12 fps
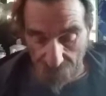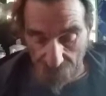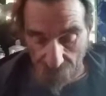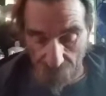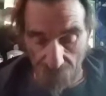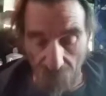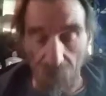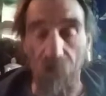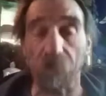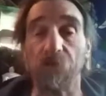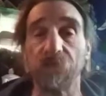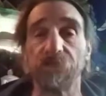I
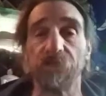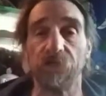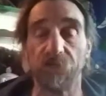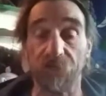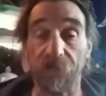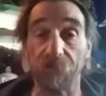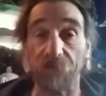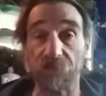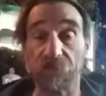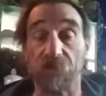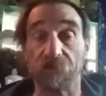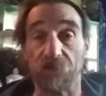want you to think about
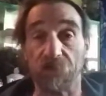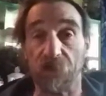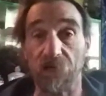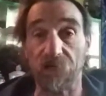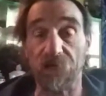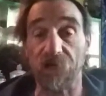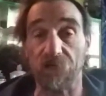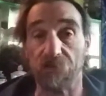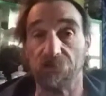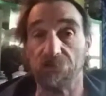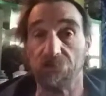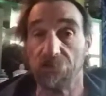something. Again,
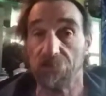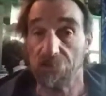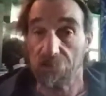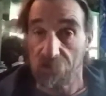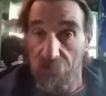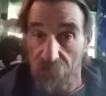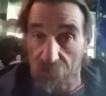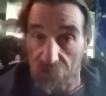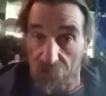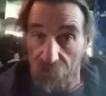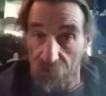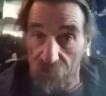
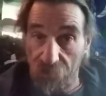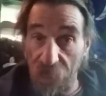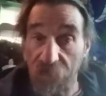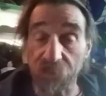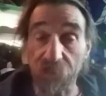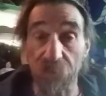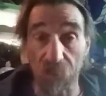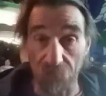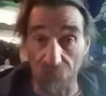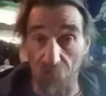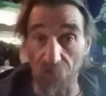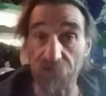Carey Gillam
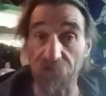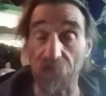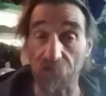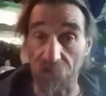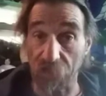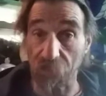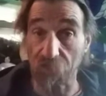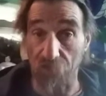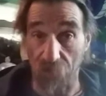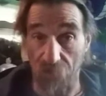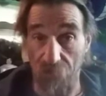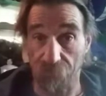points out in her
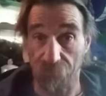book.